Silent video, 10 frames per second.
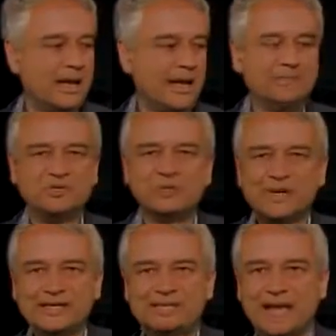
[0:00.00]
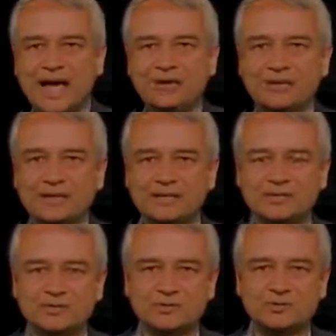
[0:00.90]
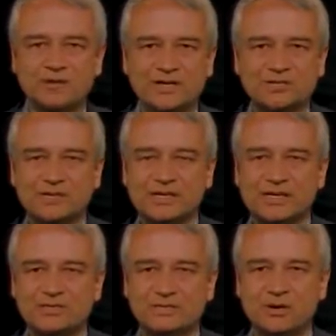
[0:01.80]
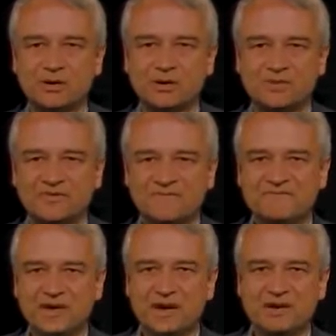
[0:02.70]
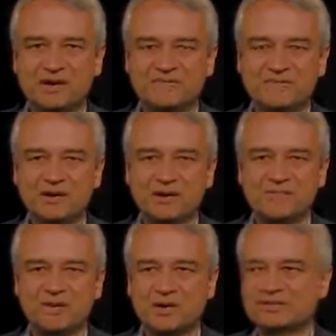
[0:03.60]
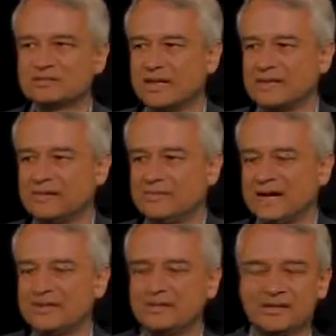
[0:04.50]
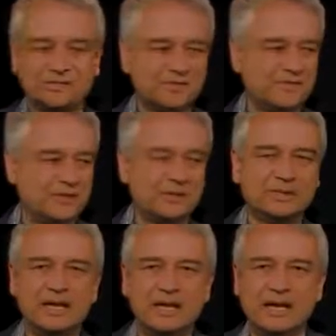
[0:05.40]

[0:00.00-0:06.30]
And between scatterings, their trajectory is curved very, very, very slightly by the electric field.